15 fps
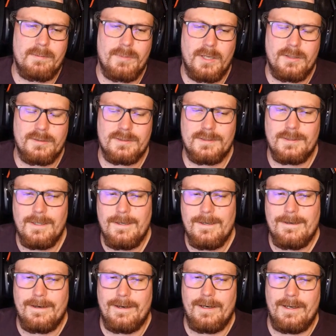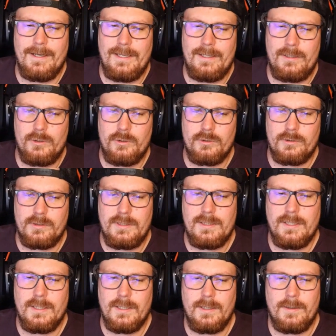parts. It
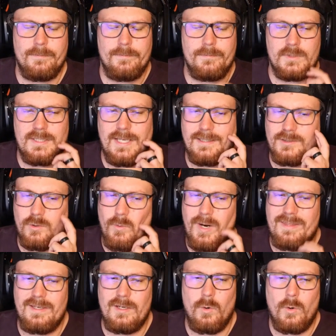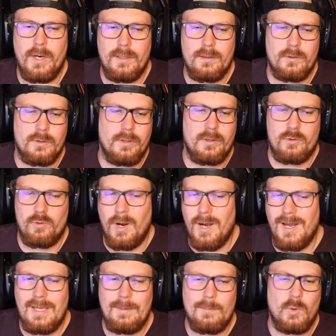usually takes away the oil or the
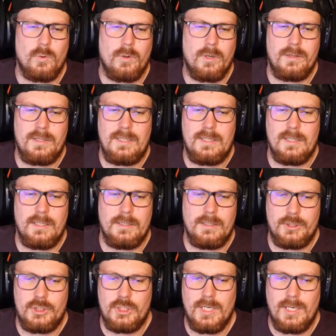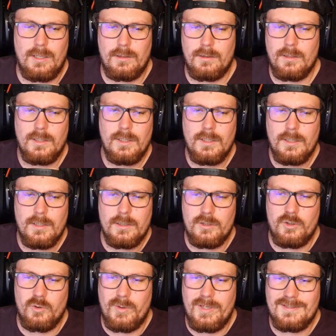grime or the gel
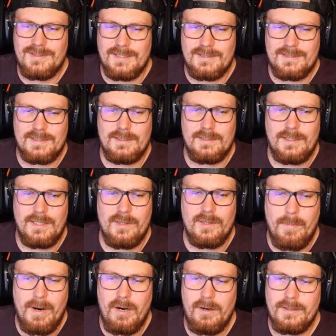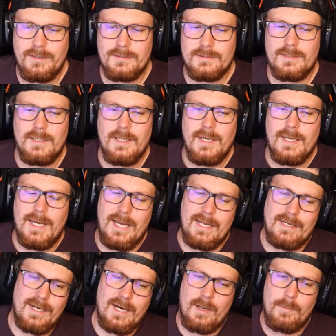grease that's in the bearings.
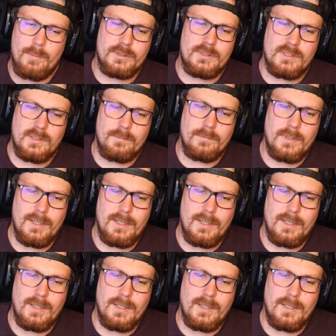And then I put some